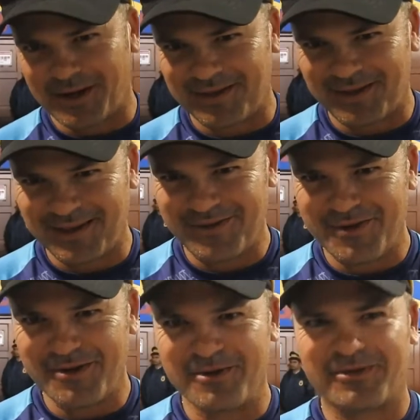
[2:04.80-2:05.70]
I think
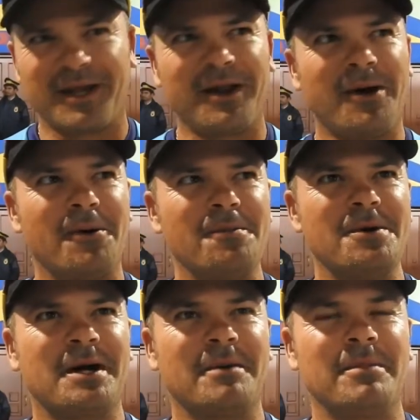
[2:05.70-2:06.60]
we've done our
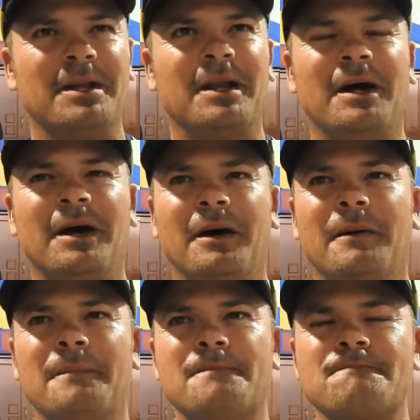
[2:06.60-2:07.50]
homework a bit.
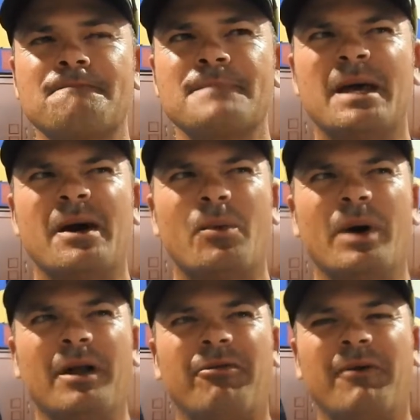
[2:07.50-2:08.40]
What
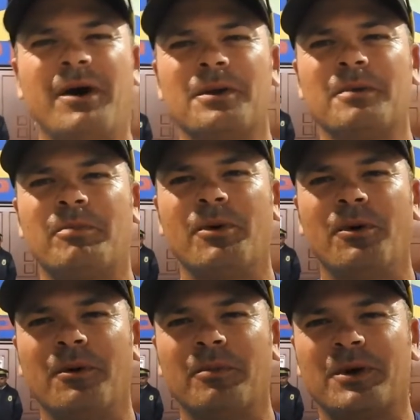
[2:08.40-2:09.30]
I found the
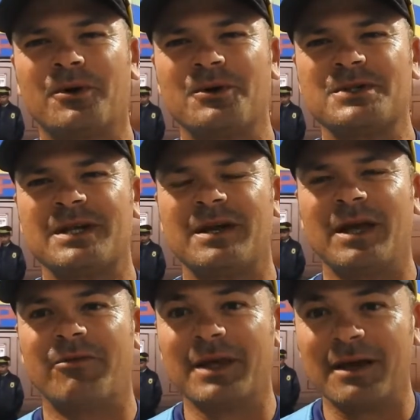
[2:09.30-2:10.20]
ball, because
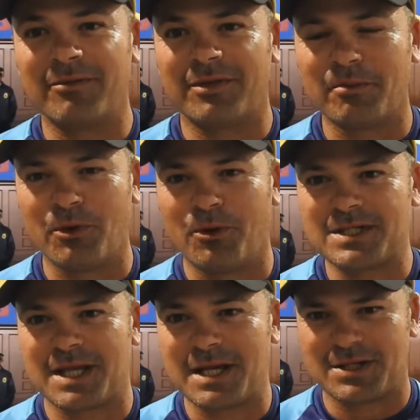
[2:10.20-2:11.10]
if the ball
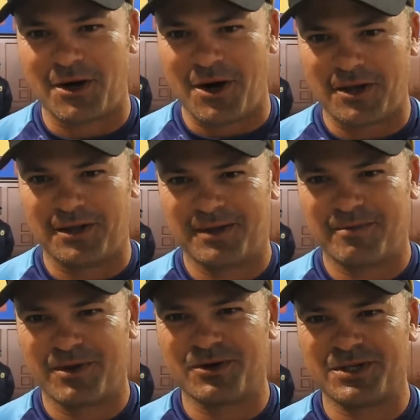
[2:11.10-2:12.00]
stays hard,
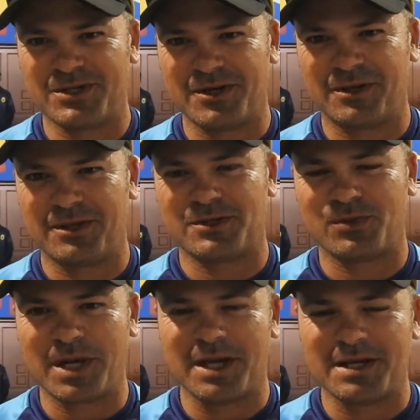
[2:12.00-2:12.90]
because it's not the
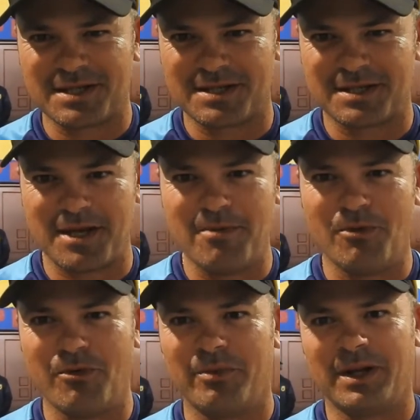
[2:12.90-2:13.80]
swing, it's the seam
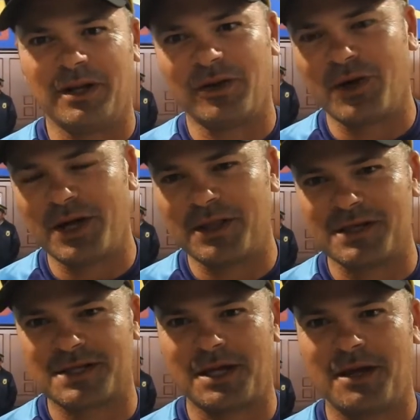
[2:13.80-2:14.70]
movement, and you hit the
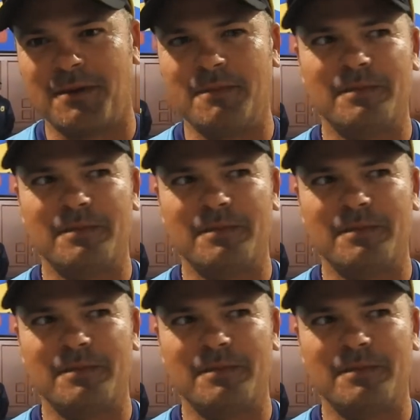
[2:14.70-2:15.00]
seam,